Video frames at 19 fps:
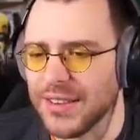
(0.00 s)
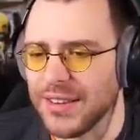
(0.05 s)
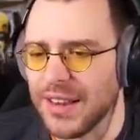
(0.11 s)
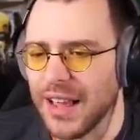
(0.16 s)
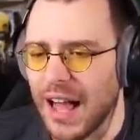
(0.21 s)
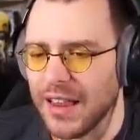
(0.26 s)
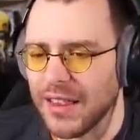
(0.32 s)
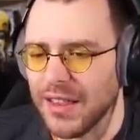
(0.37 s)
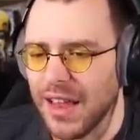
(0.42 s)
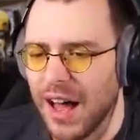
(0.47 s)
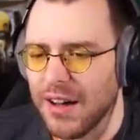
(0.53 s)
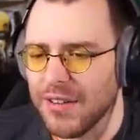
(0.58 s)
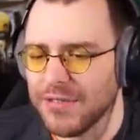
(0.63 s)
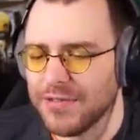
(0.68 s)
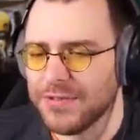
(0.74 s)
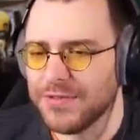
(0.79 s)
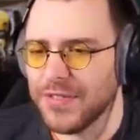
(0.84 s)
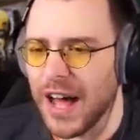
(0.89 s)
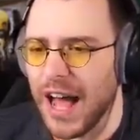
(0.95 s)
I
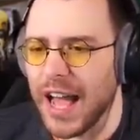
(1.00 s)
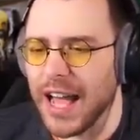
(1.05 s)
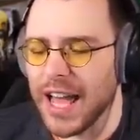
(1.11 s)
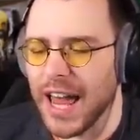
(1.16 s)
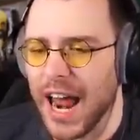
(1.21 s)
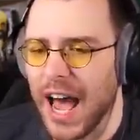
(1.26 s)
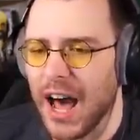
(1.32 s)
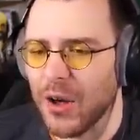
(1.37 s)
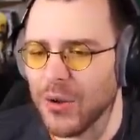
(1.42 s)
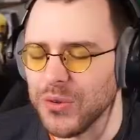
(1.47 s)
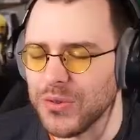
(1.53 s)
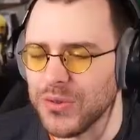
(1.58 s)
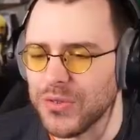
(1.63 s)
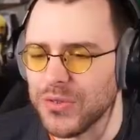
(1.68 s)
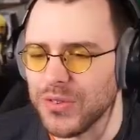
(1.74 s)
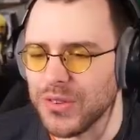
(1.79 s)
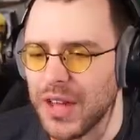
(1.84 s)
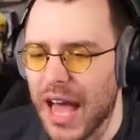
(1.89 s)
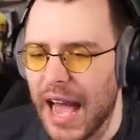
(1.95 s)
love hanging out,
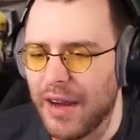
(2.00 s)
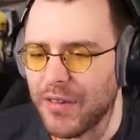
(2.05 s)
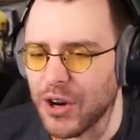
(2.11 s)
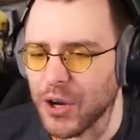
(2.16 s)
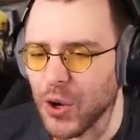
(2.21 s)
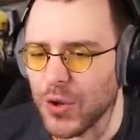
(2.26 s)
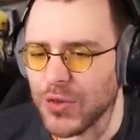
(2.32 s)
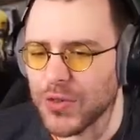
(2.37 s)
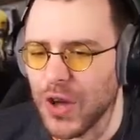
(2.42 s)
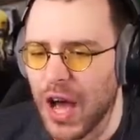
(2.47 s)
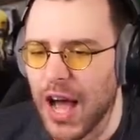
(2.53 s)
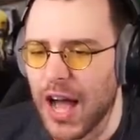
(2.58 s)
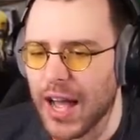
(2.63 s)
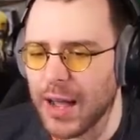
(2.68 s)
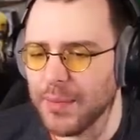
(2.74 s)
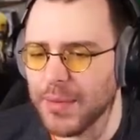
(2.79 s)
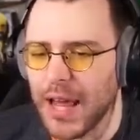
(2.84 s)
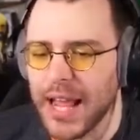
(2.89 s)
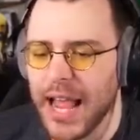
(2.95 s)
having a good
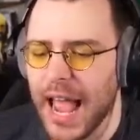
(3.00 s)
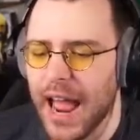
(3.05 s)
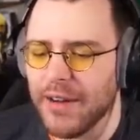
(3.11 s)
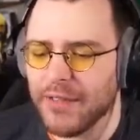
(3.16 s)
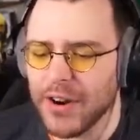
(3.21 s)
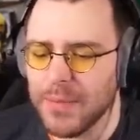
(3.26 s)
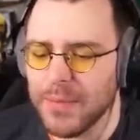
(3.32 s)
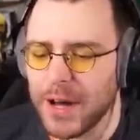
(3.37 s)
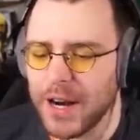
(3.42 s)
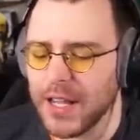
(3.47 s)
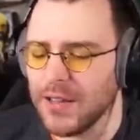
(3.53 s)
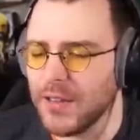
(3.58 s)
time." Like everybody